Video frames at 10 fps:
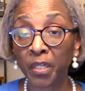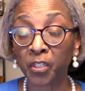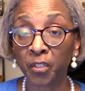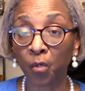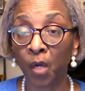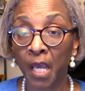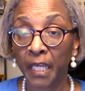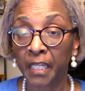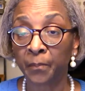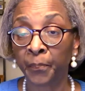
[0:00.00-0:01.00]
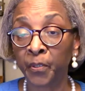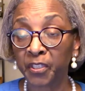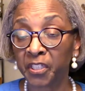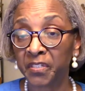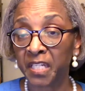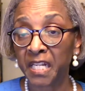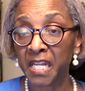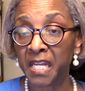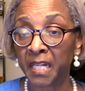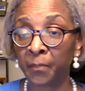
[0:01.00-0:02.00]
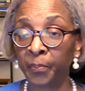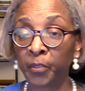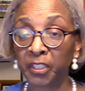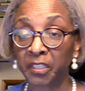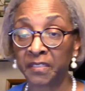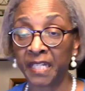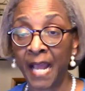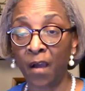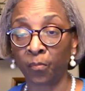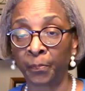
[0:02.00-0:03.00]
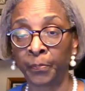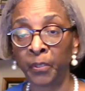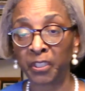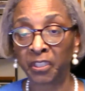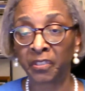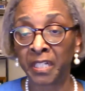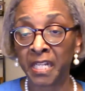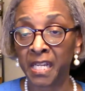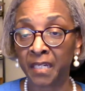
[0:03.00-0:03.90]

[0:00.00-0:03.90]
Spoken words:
You know, it pushes it in and pushes it out, pushes it in.